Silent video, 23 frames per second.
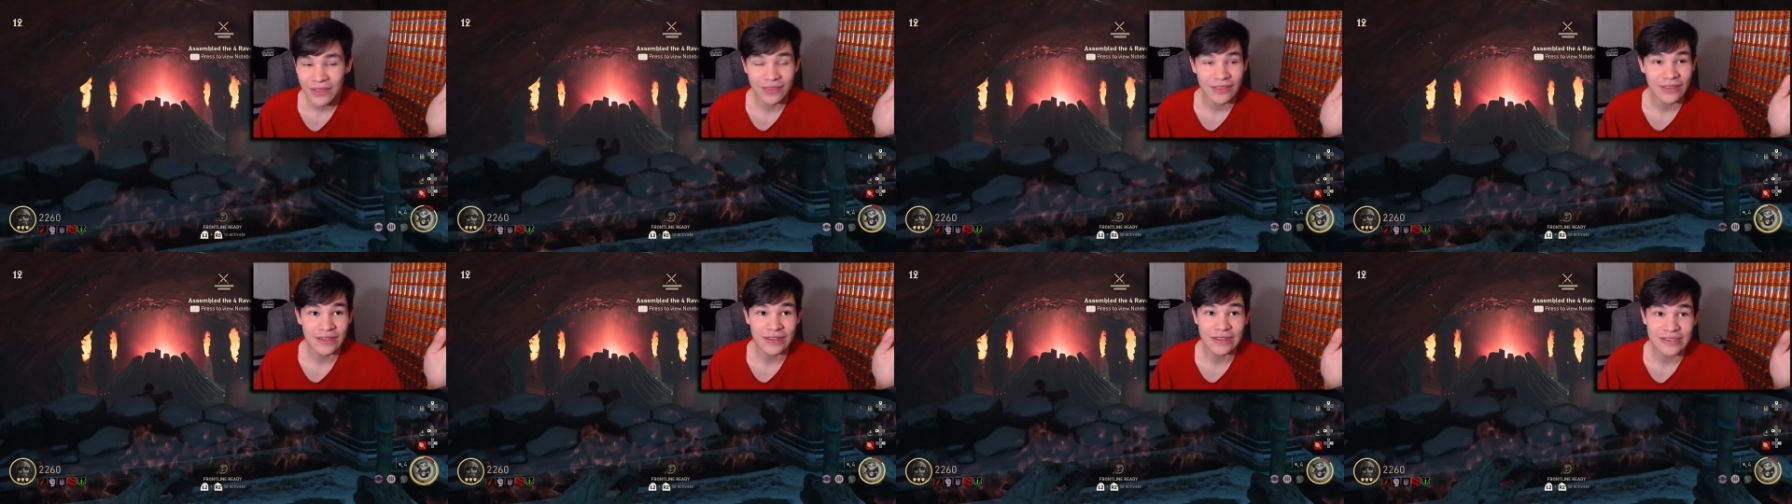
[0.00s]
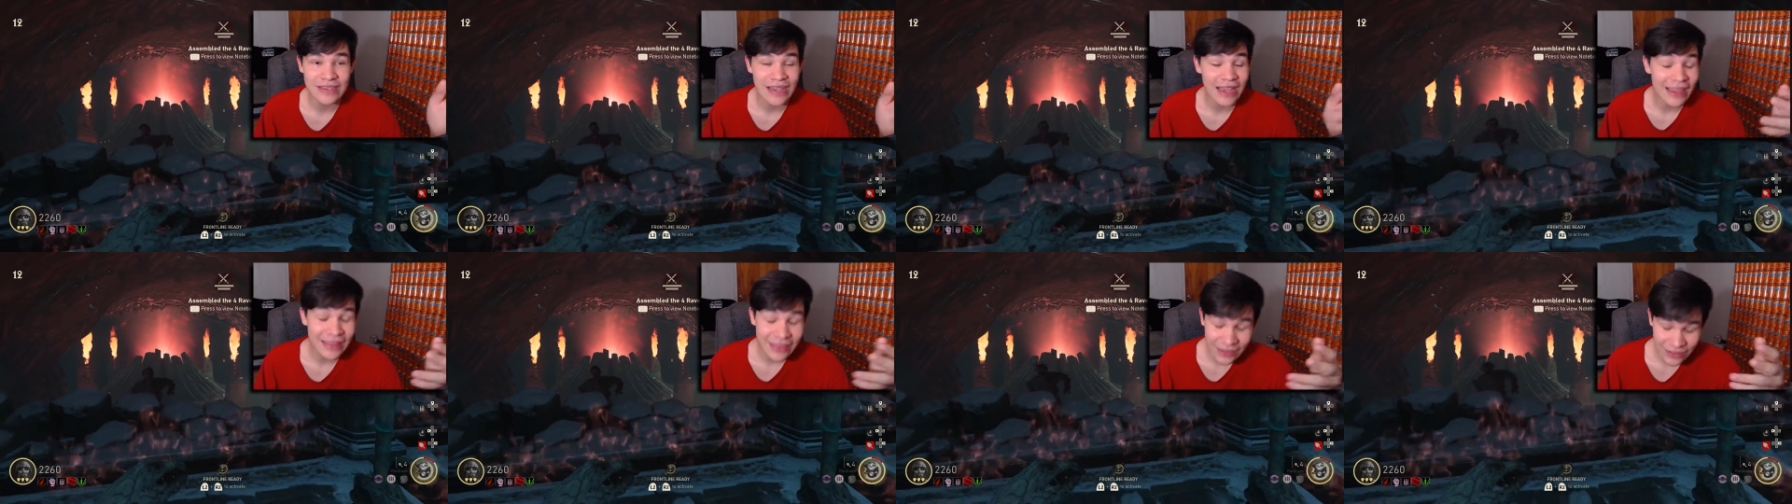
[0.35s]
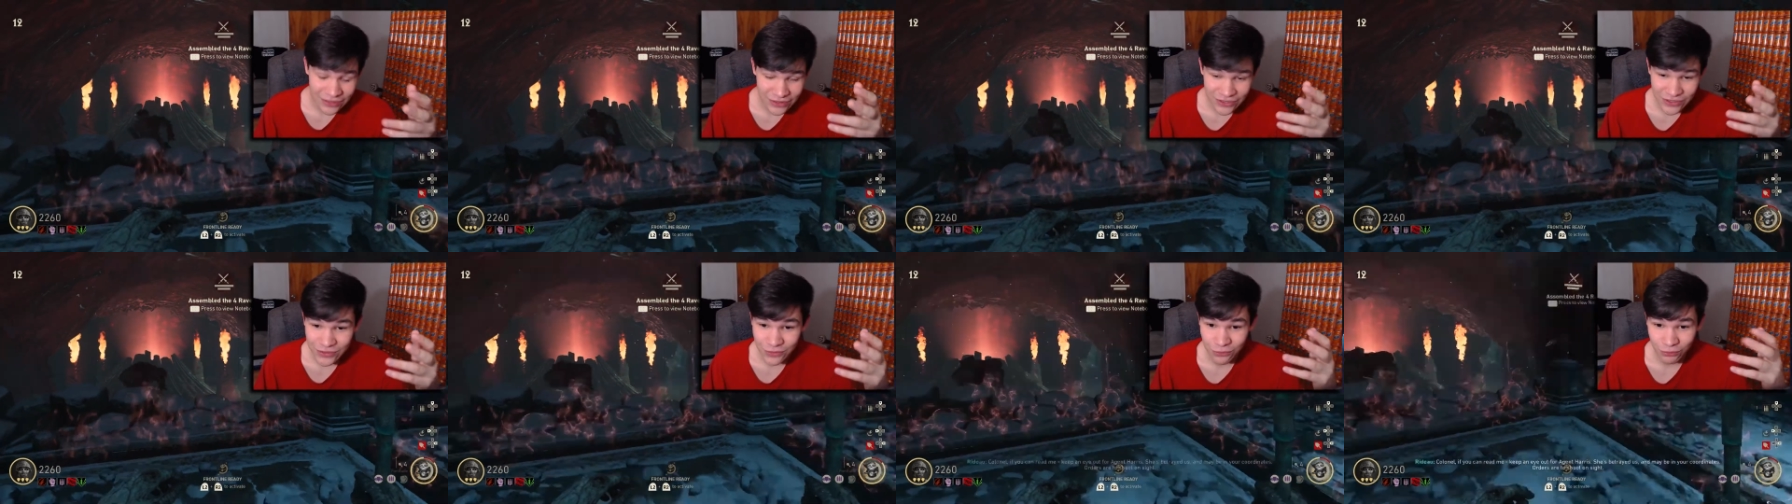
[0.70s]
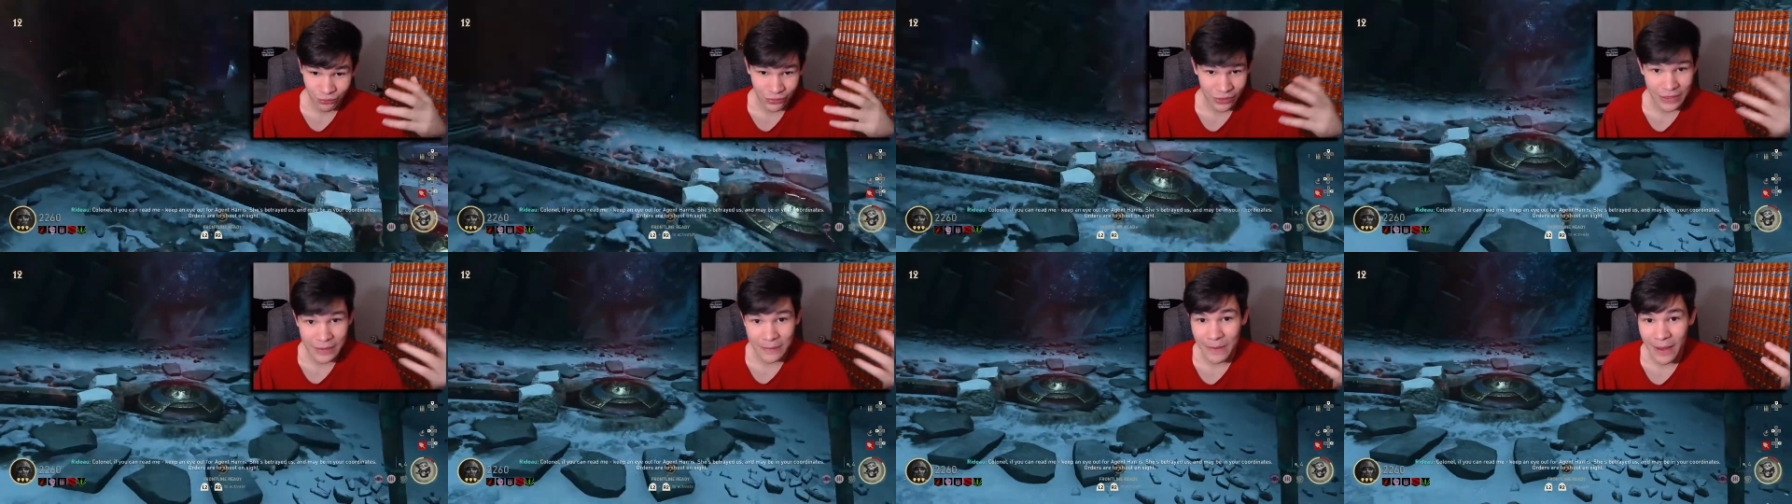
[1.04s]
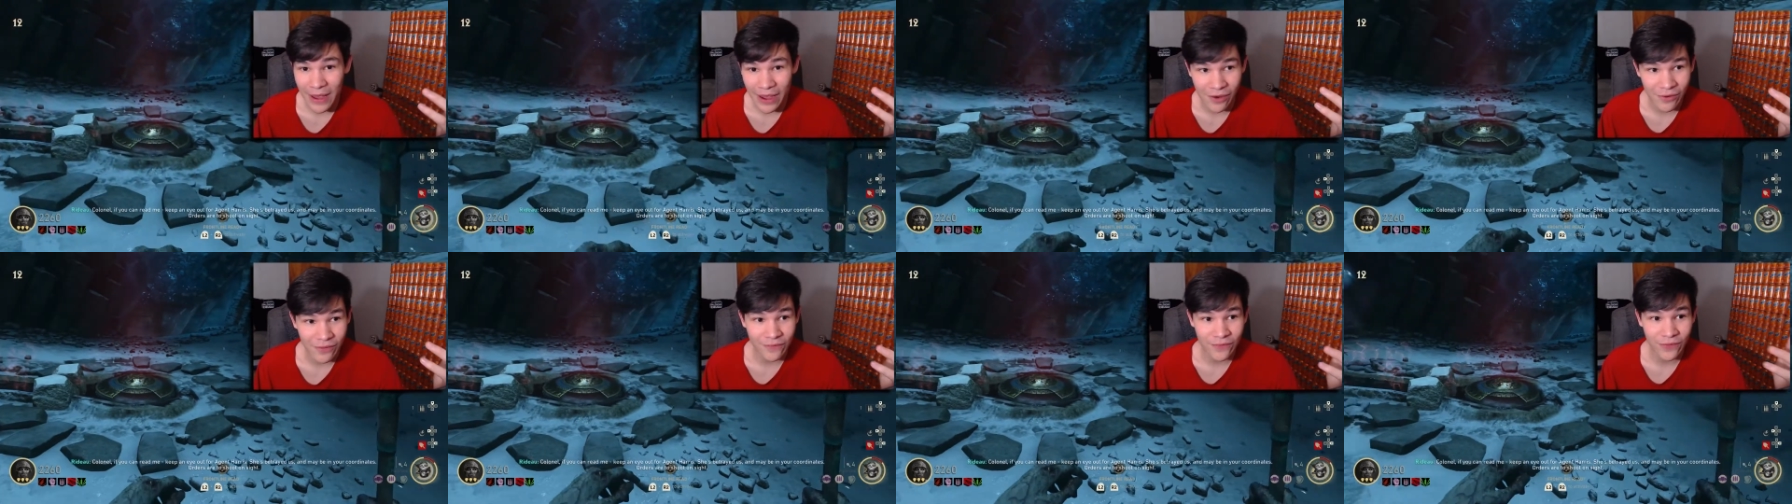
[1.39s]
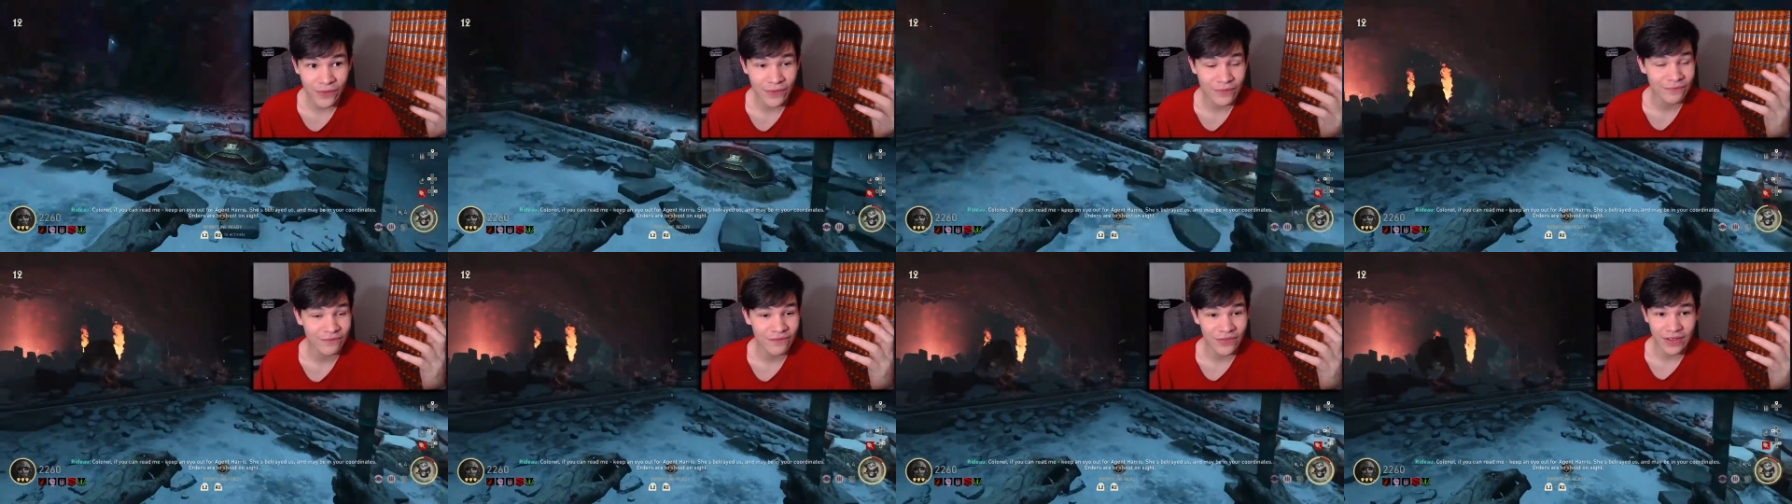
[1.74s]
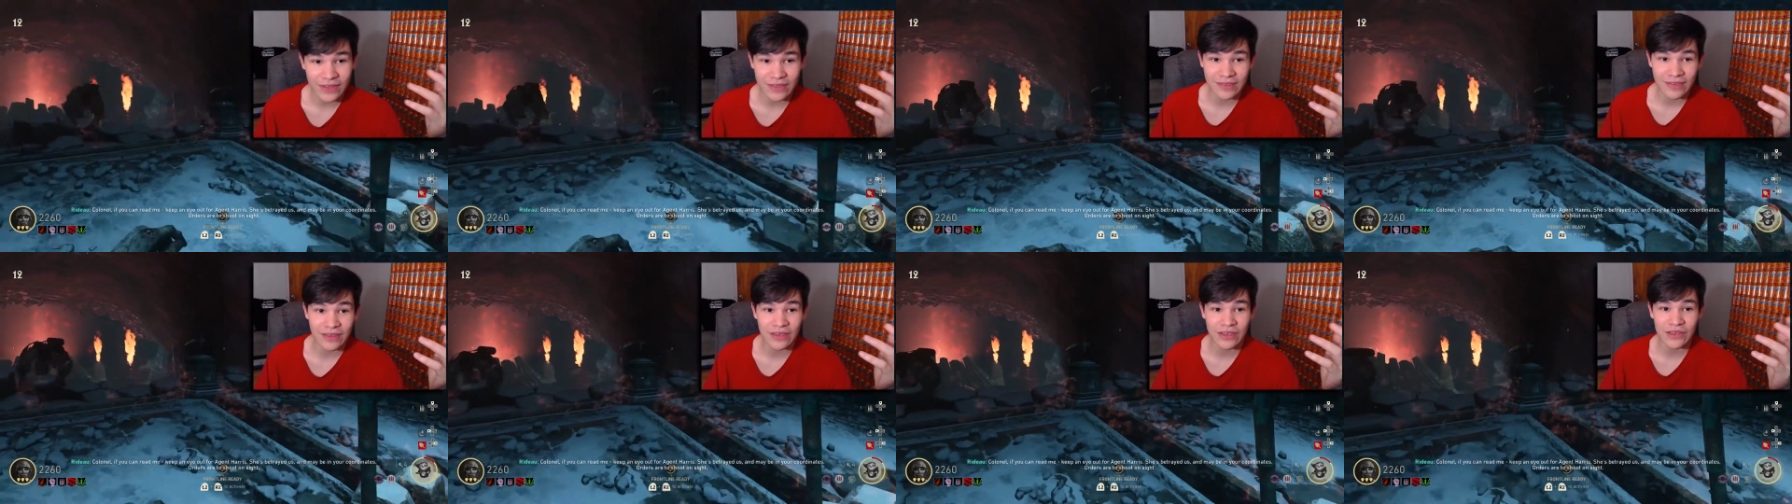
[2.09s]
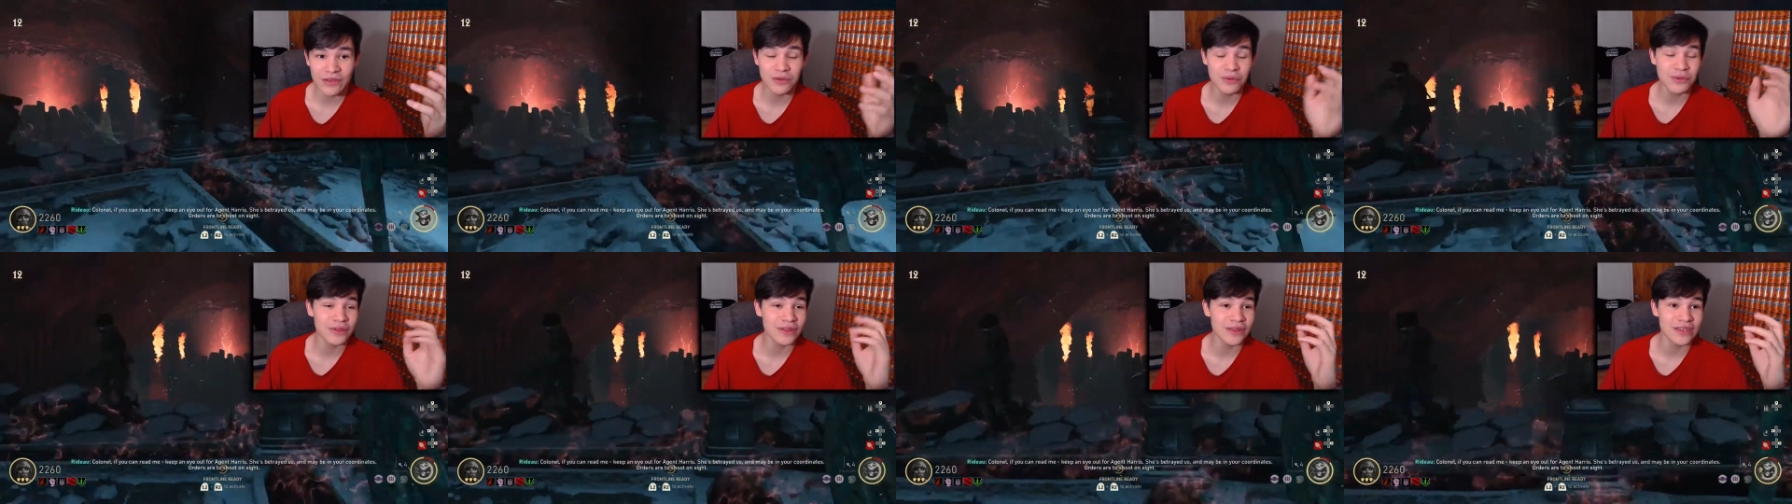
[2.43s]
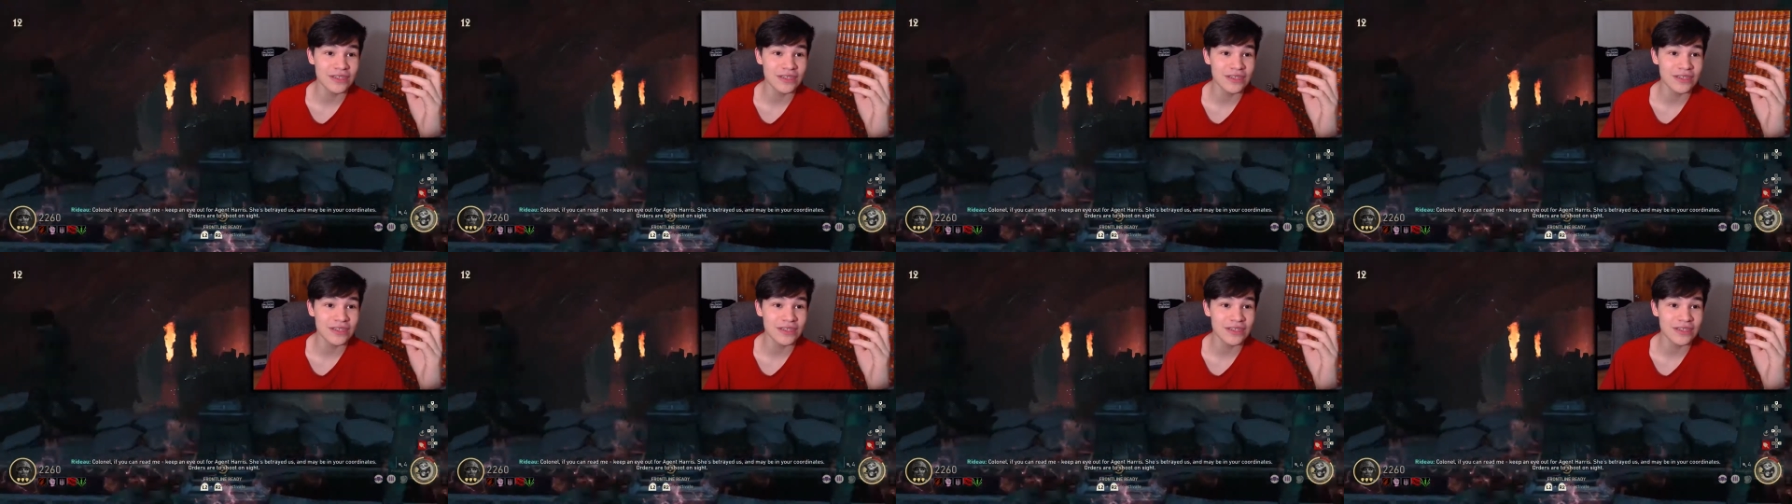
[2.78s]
The scythe is just really powerful and fun to use.